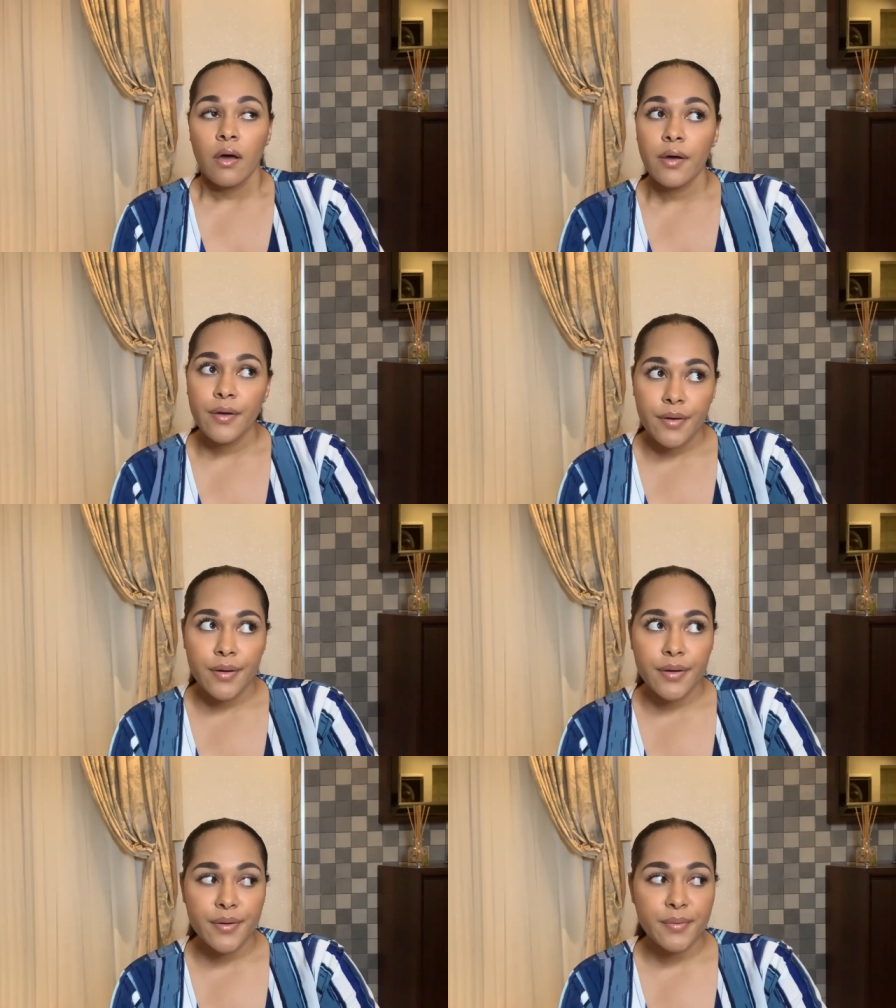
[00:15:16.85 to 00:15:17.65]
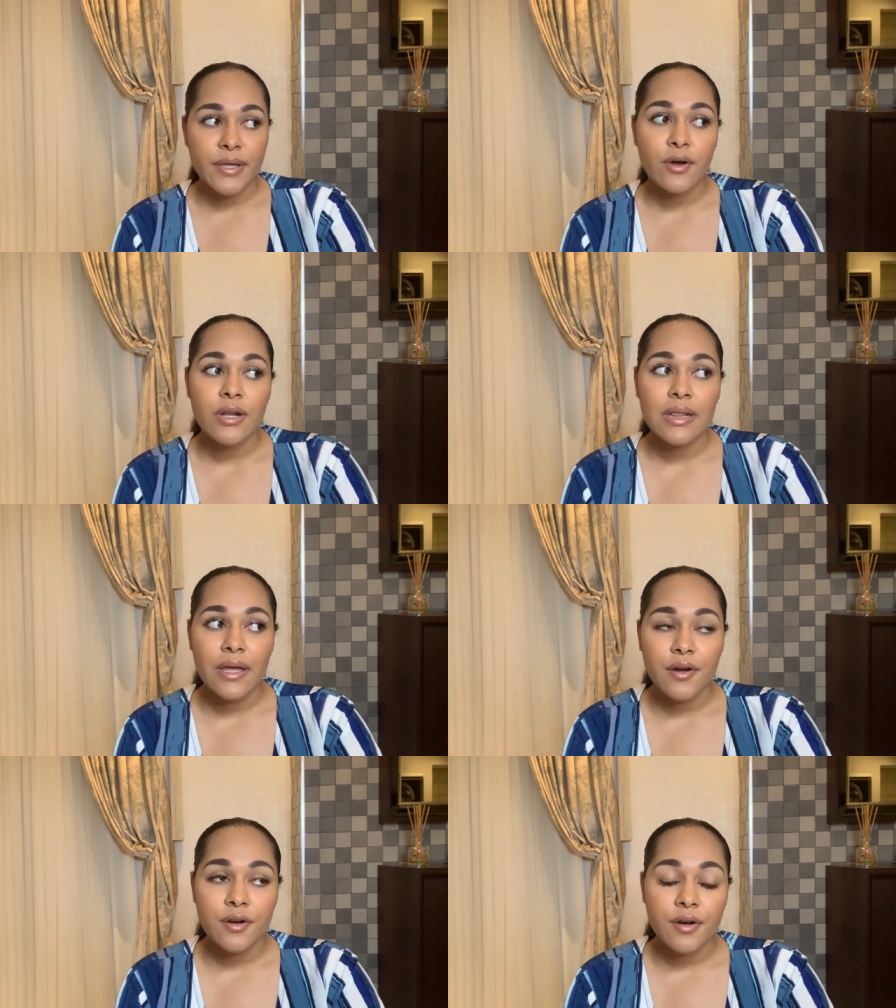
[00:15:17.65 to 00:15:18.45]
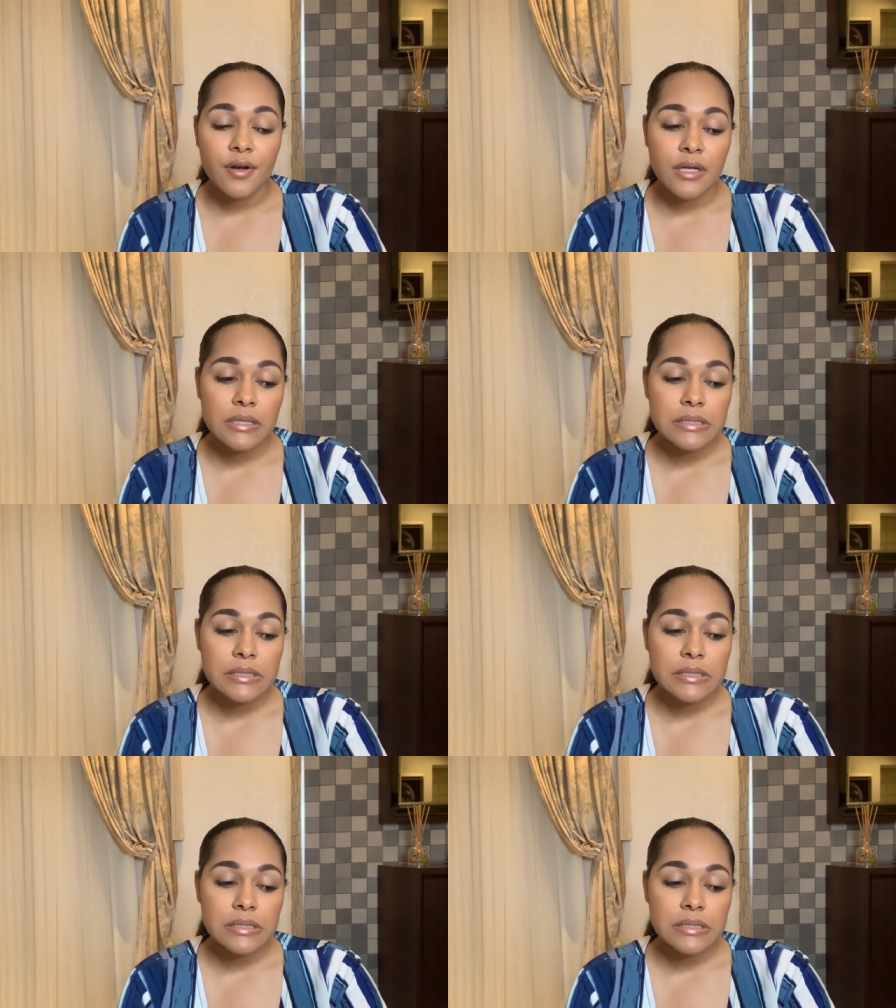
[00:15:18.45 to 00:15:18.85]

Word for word: whew, we got a letter